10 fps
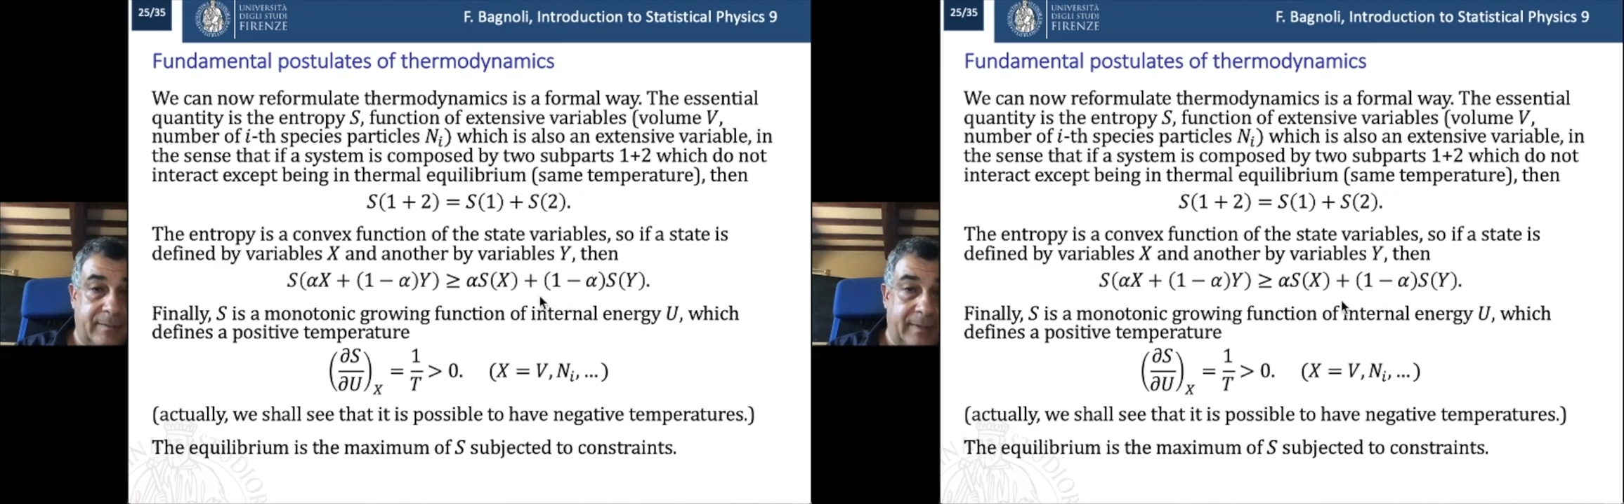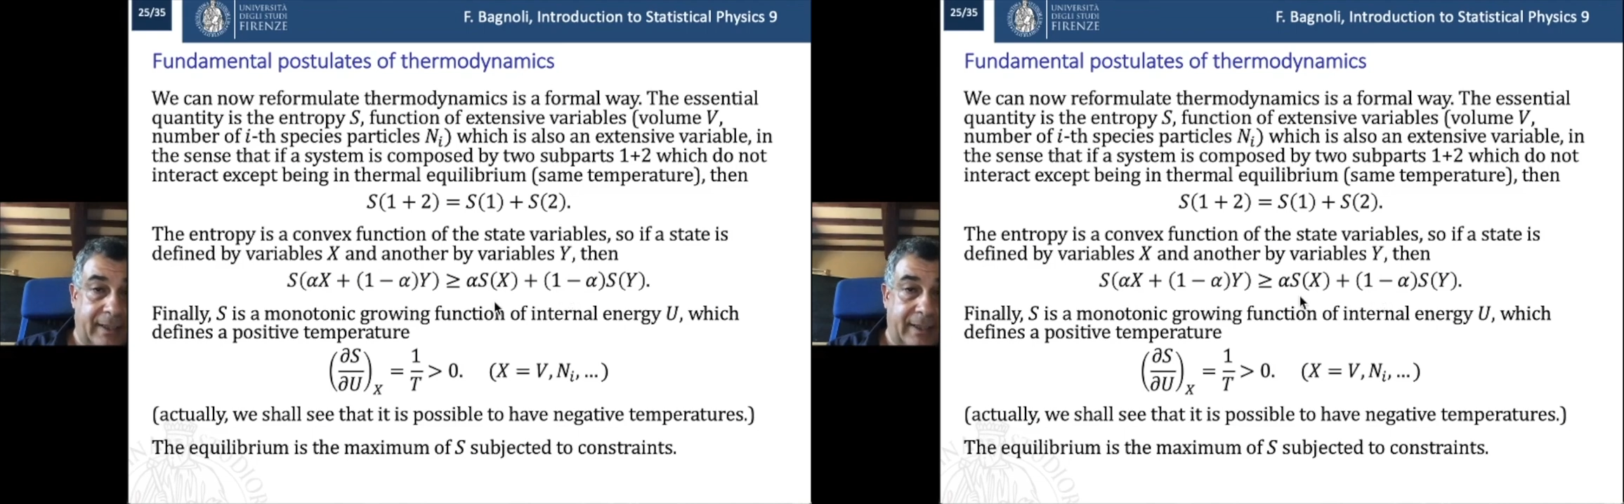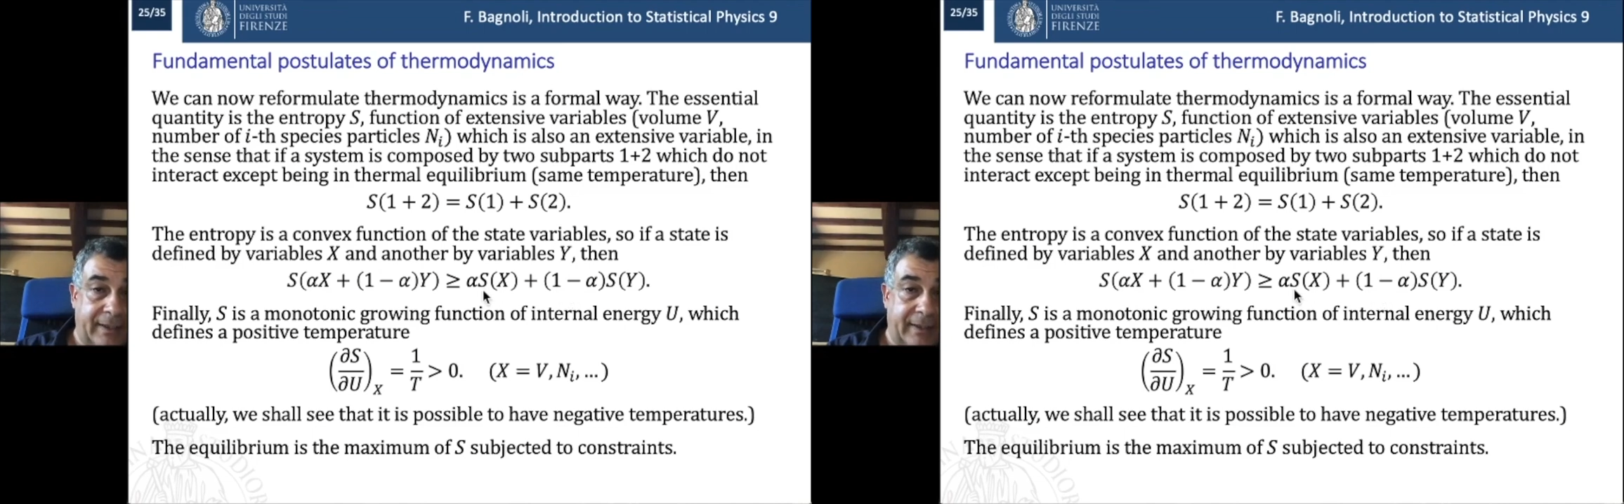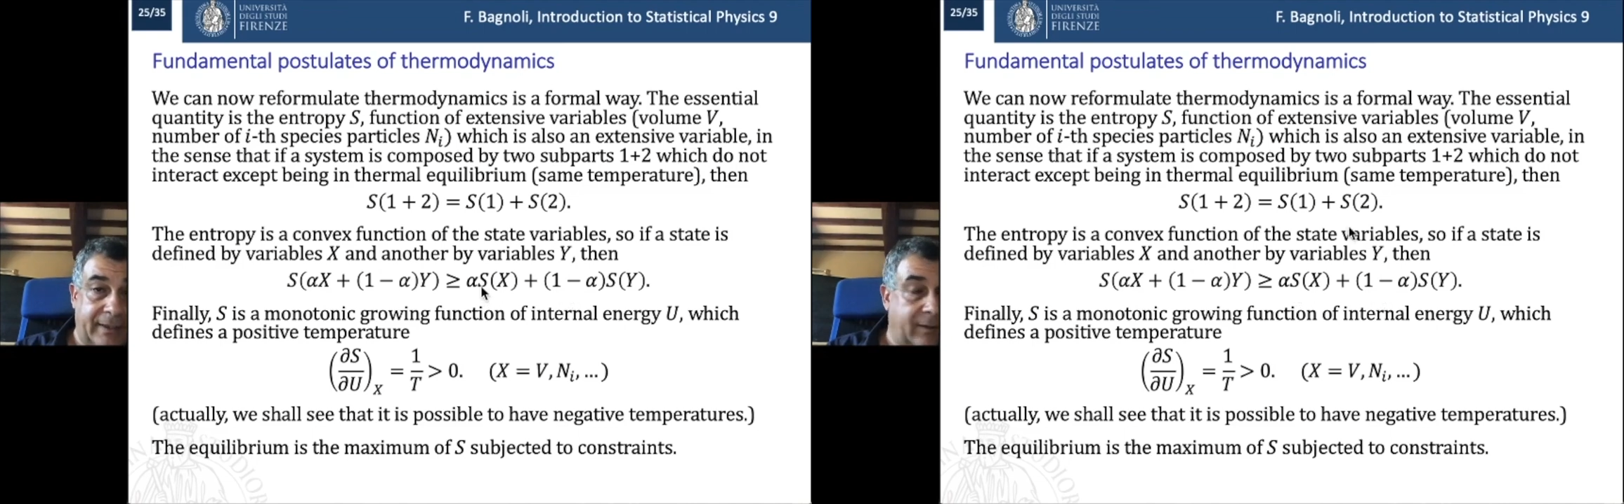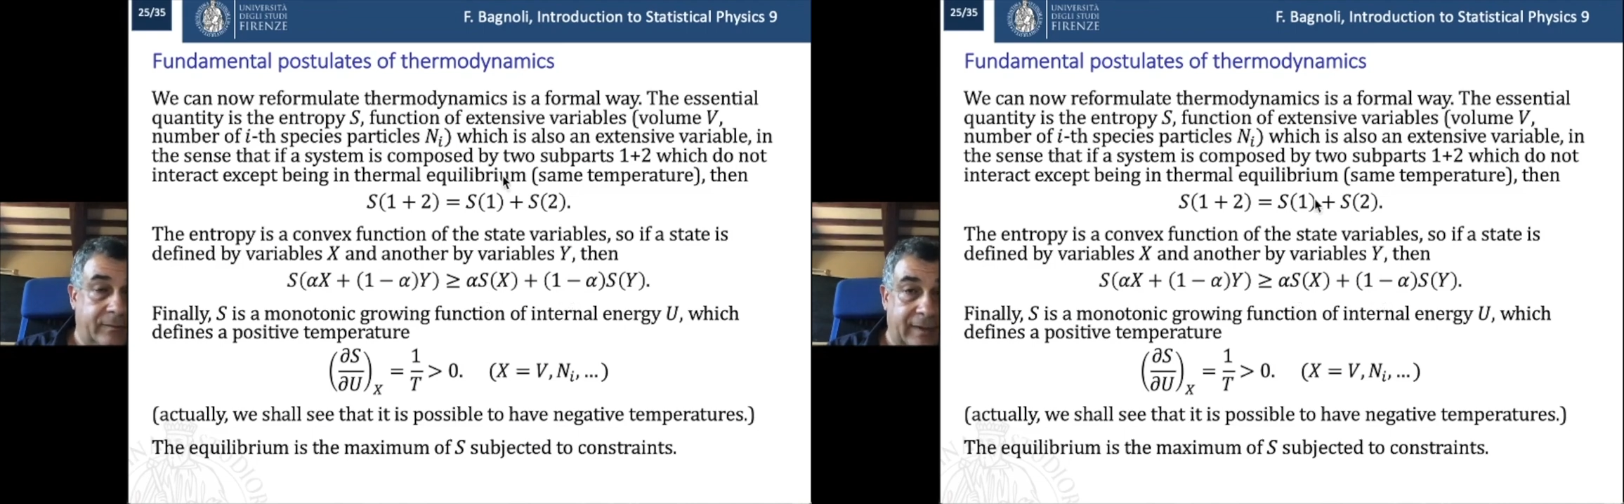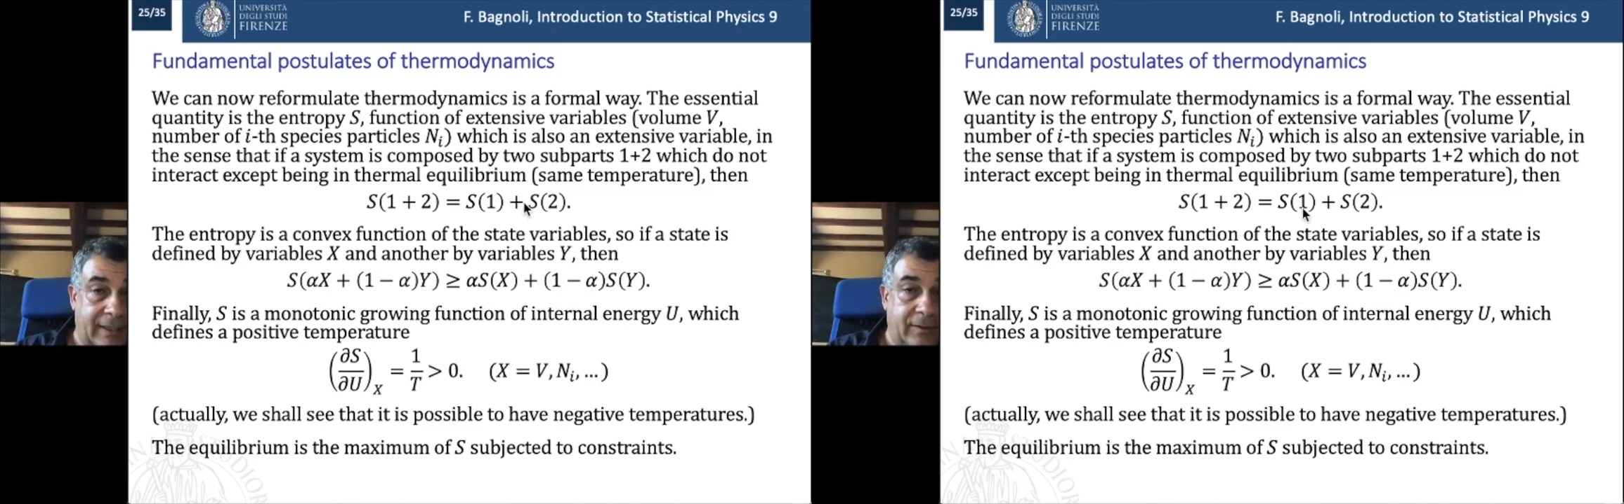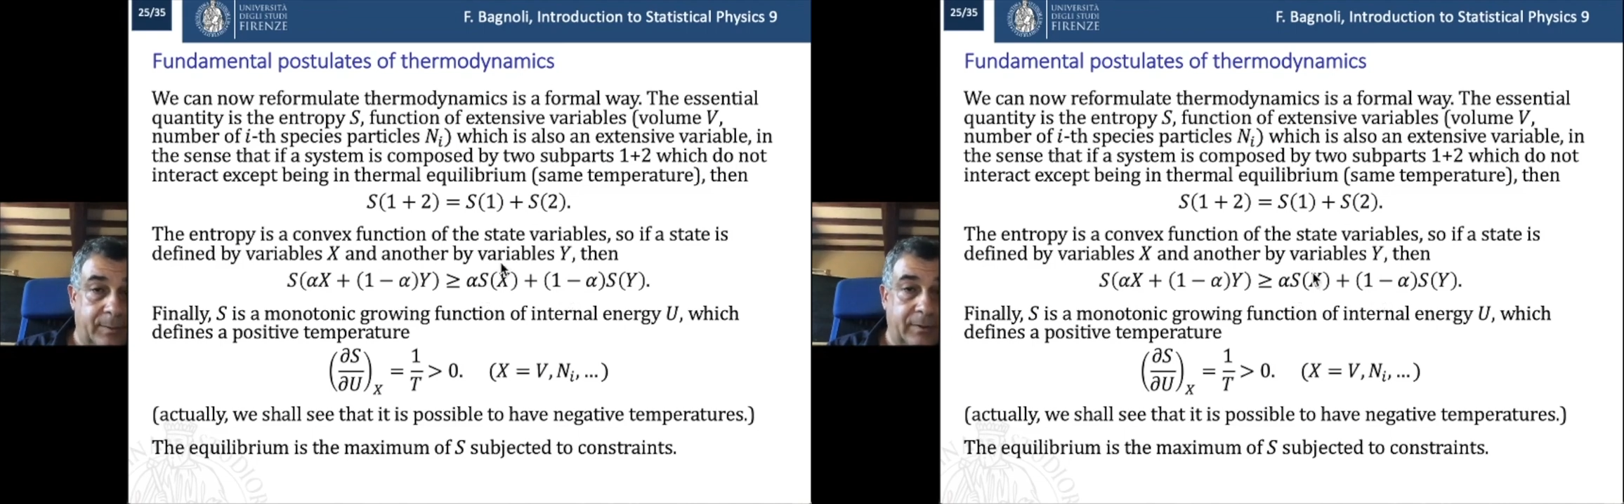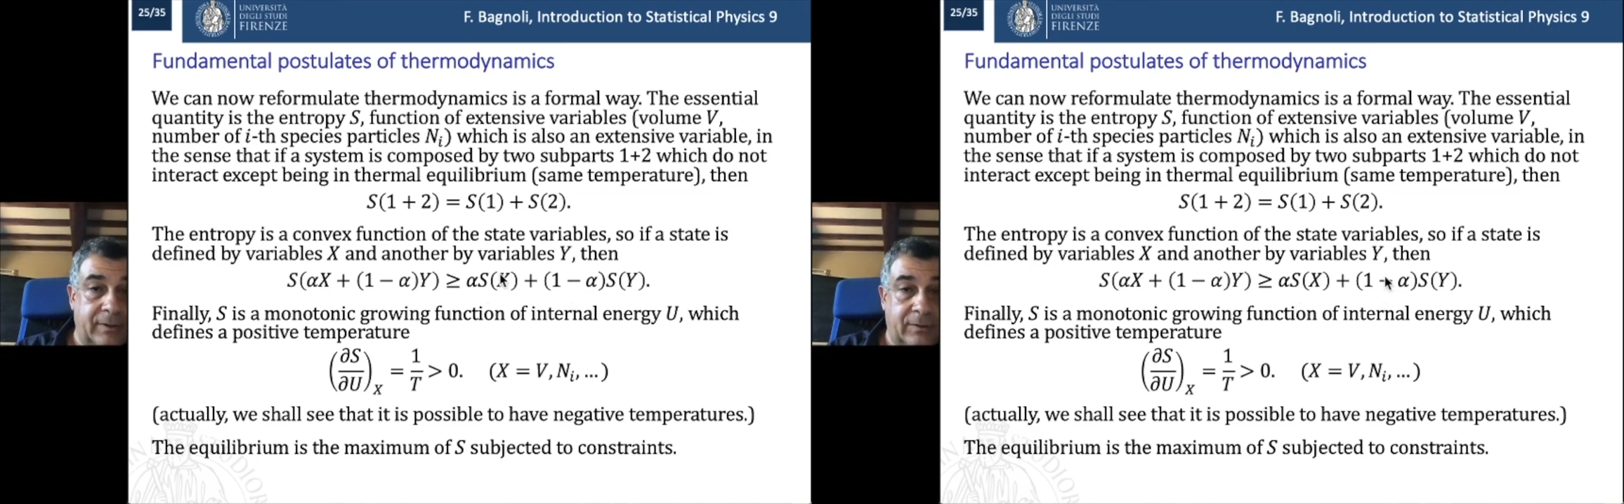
by the entropy of the